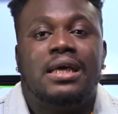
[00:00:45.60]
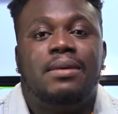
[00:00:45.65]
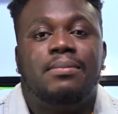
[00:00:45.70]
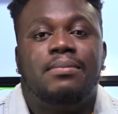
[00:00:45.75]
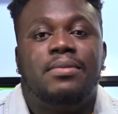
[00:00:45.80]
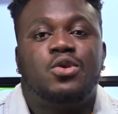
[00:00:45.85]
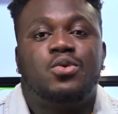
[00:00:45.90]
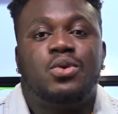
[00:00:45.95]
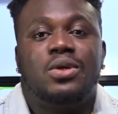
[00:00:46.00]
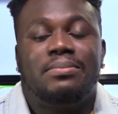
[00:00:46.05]

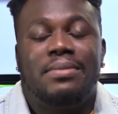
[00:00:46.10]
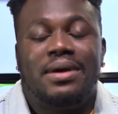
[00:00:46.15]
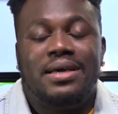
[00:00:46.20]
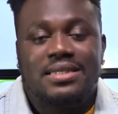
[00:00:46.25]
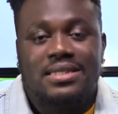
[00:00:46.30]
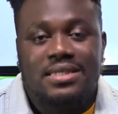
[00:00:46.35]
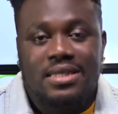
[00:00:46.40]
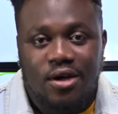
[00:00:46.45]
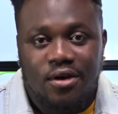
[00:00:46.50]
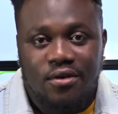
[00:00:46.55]
between
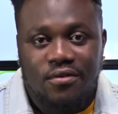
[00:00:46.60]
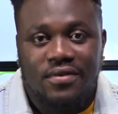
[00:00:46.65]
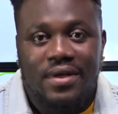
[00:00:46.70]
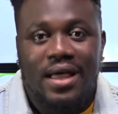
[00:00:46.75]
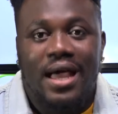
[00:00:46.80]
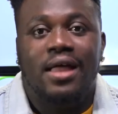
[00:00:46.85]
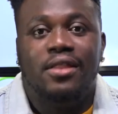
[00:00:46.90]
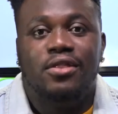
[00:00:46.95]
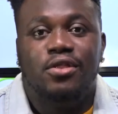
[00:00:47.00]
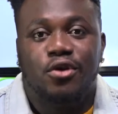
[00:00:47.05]
myself
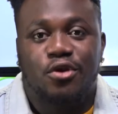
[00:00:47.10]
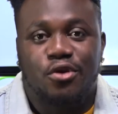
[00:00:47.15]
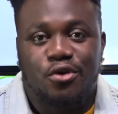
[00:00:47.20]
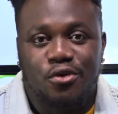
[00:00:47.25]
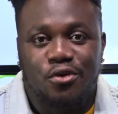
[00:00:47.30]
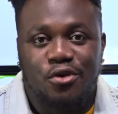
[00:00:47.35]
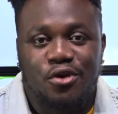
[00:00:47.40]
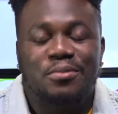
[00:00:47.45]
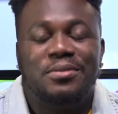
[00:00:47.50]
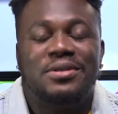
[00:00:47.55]
and the
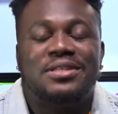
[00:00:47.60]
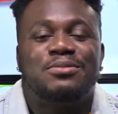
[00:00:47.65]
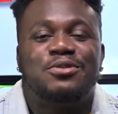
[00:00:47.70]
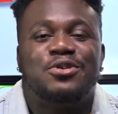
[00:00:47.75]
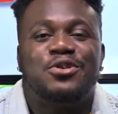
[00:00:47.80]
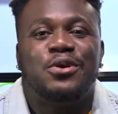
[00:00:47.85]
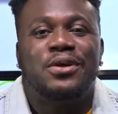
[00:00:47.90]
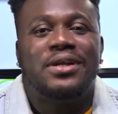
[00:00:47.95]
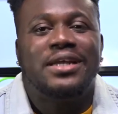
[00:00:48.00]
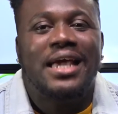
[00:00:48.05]
crew. You'll meet him
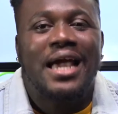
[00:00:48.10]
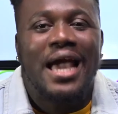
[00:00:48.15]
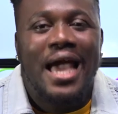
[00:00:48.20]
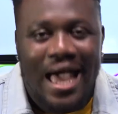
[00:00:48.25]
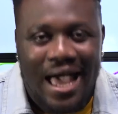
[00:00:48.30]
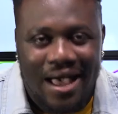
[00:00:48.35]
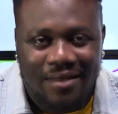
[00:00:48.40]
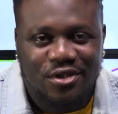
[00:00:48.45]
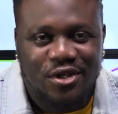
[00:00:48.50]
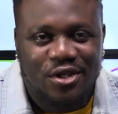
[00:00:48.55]
shortly
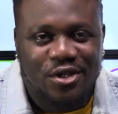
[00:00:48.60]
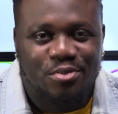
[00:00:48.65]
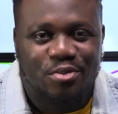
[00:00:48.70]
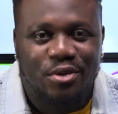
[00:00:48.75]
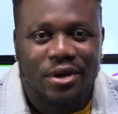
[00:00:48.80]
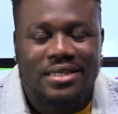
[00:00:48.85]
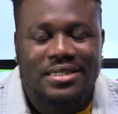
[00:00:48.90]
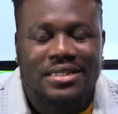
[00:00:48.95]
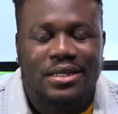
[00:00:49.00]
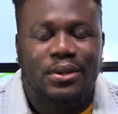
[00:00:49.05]
after this
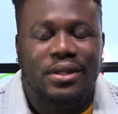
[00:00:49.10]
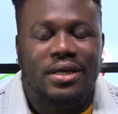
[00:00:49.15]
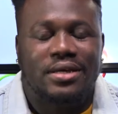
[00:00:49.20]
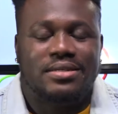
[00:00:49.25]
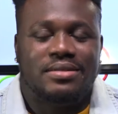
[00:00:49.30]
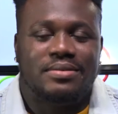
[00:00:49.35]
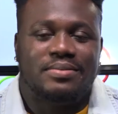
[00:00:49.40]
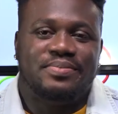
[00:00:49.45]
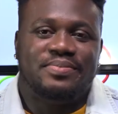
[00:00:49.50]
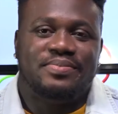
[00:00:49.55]
break. Stay with us.